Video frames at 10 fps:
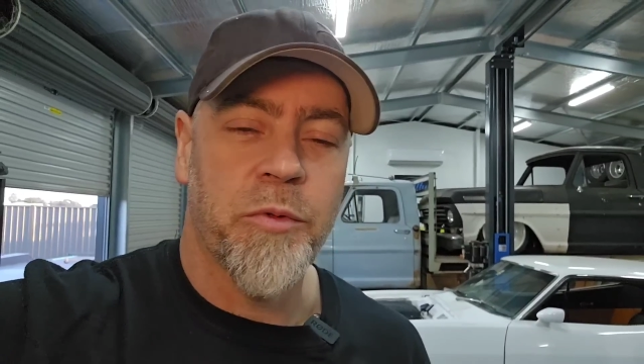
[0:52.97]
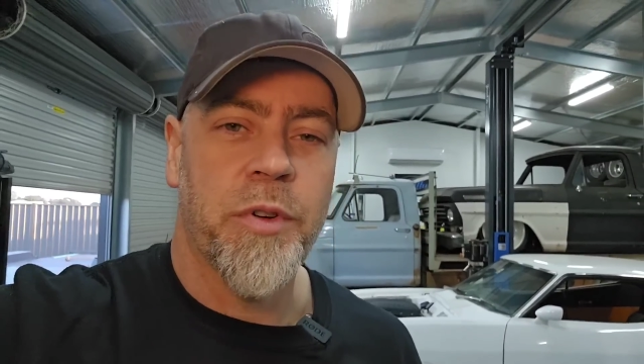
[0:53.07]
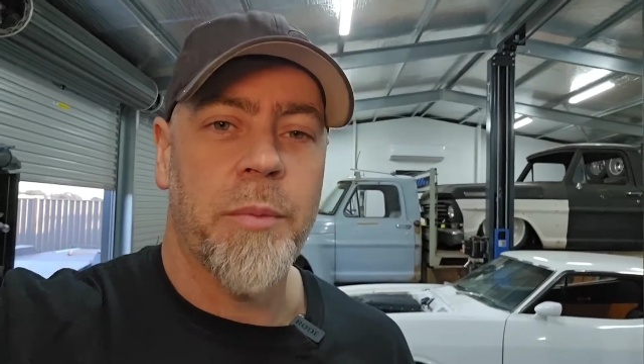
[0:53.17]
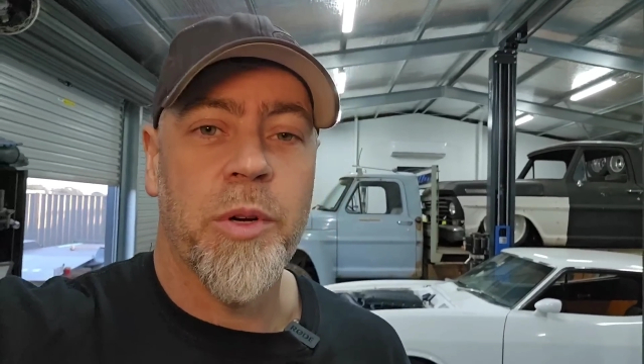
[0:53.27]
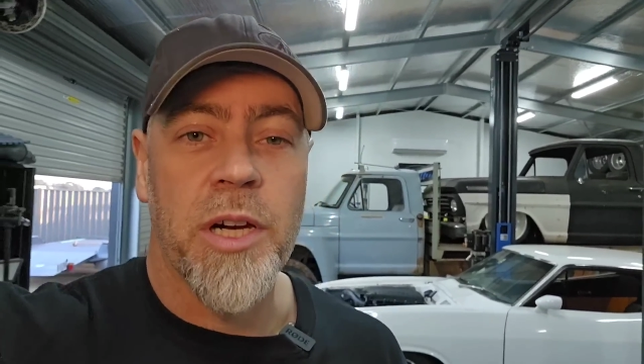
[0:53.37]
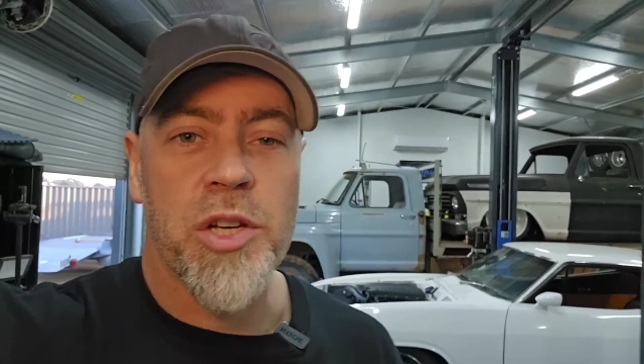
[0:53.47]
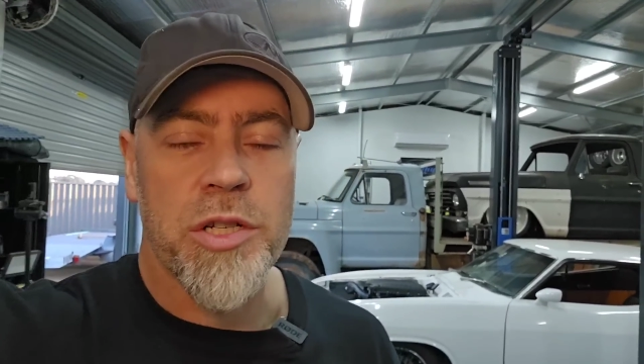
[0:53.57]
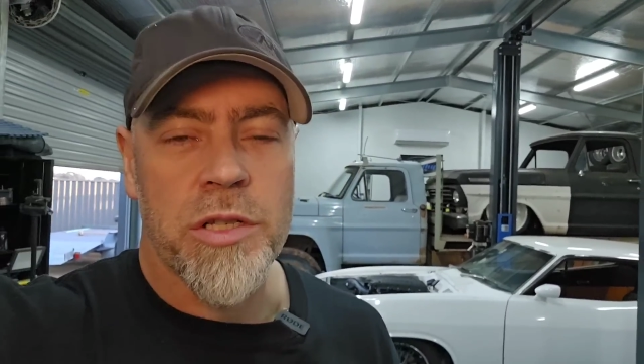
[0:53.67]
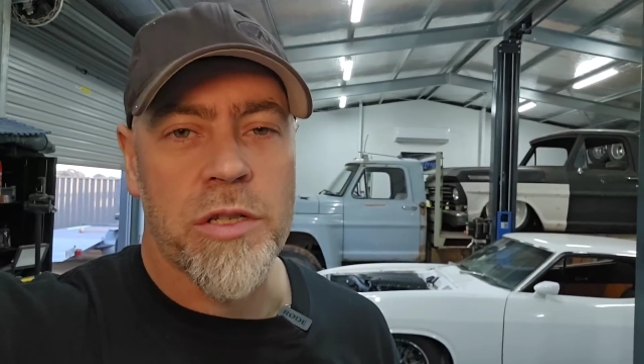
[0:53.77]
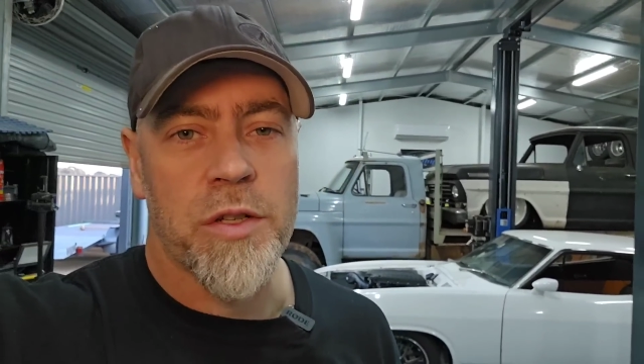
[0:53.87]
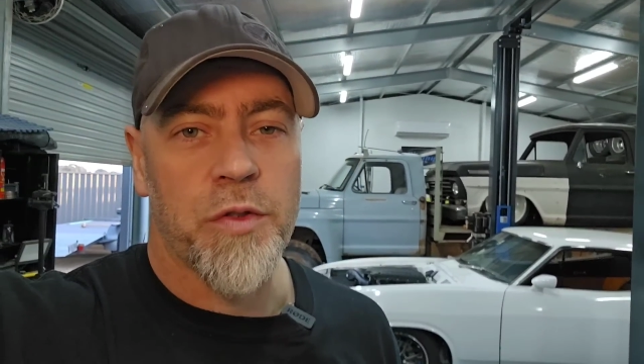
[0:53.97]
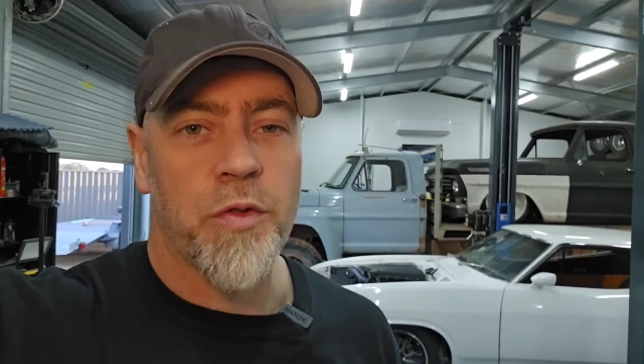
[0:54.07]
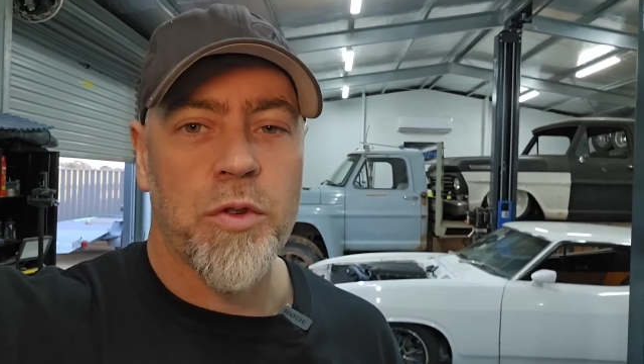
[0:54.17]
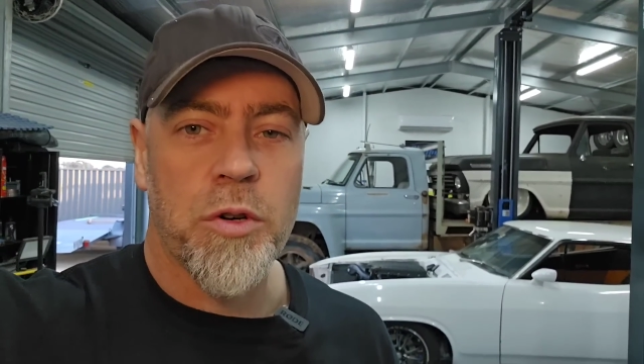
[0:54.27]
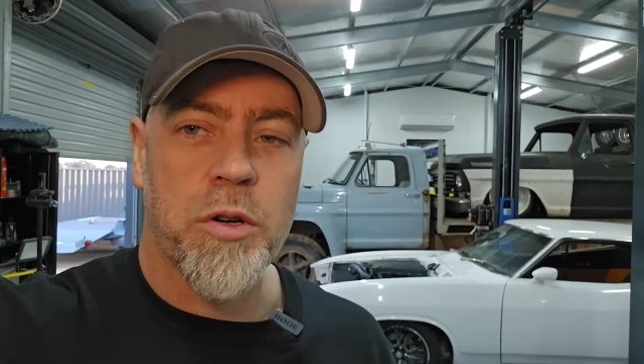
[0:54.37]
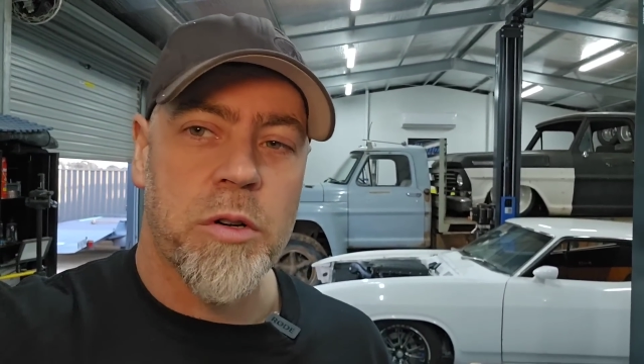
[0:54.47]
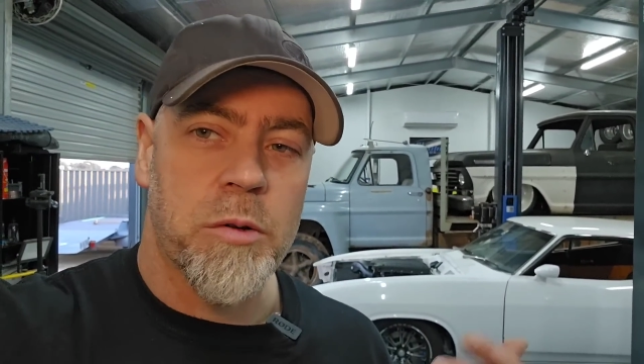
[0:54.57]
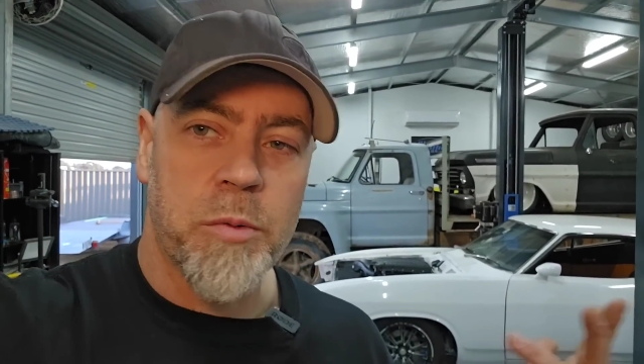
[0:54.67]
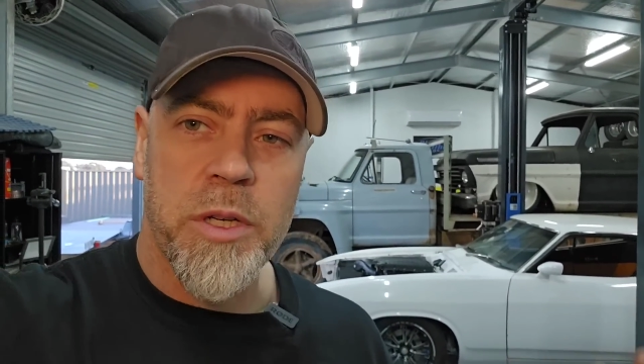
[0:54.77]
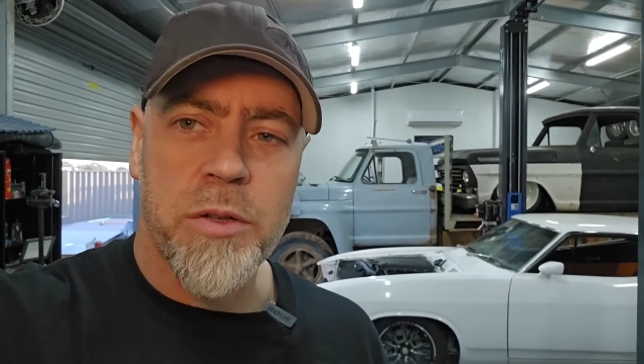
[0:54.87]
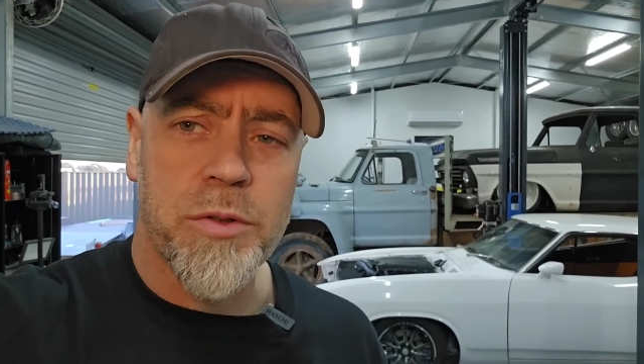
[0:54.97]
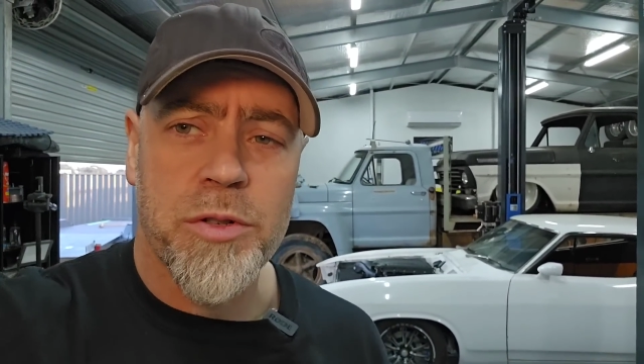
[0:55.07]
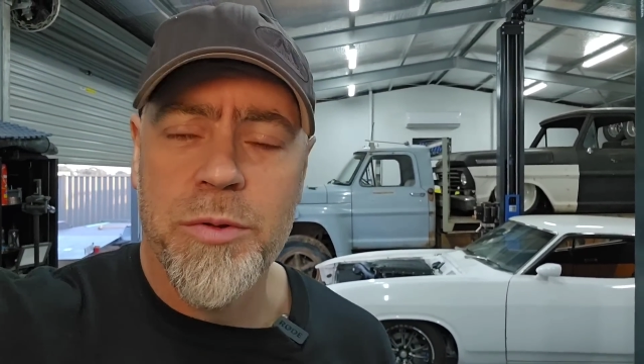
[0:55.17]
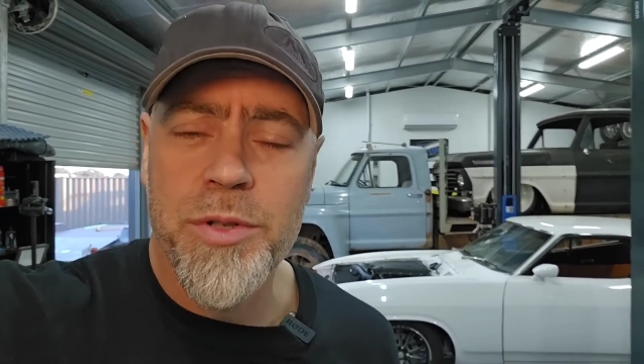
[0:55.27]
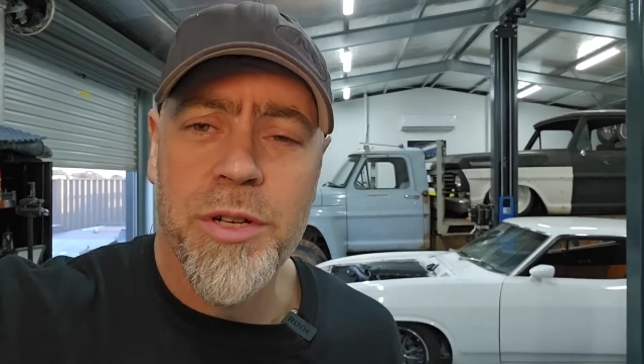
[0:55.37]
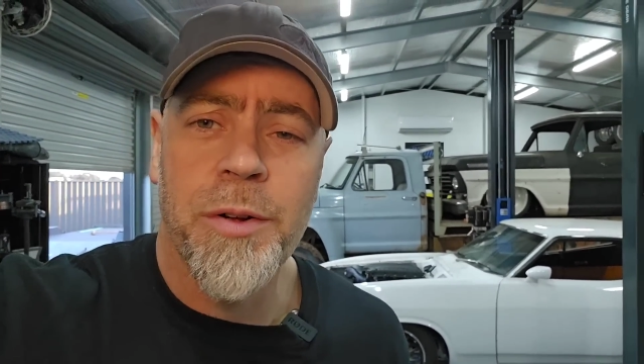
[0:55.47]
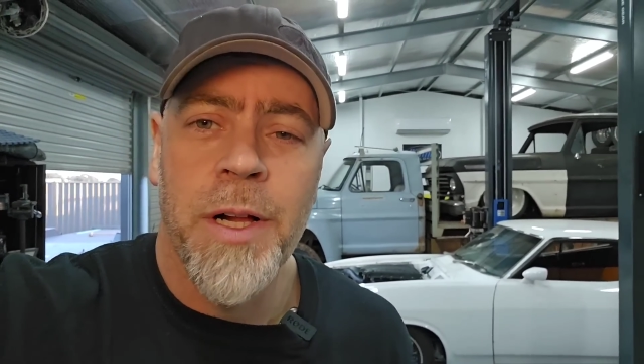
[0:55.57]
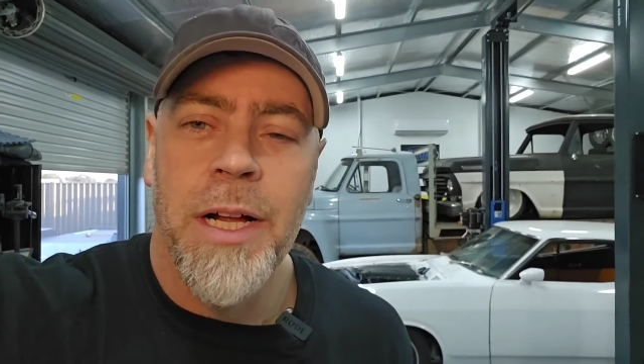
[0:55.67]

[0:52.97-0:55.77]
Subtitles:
Fabrications for a week or two or so.